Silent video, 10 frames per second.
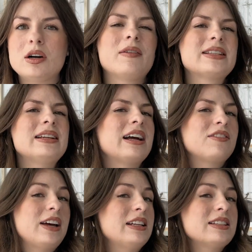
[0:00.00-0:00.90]
Obviously, like
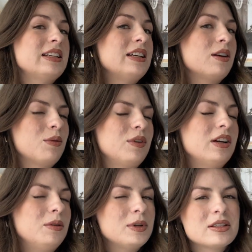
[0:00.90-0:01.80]
fantasy,
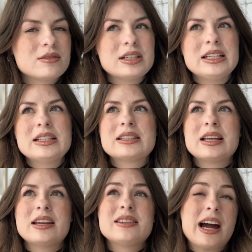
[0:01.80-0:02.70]
thriller, mysteries,
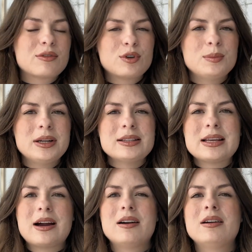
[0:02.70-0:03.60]
and dark romance
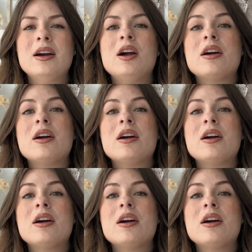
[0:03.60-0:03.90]
are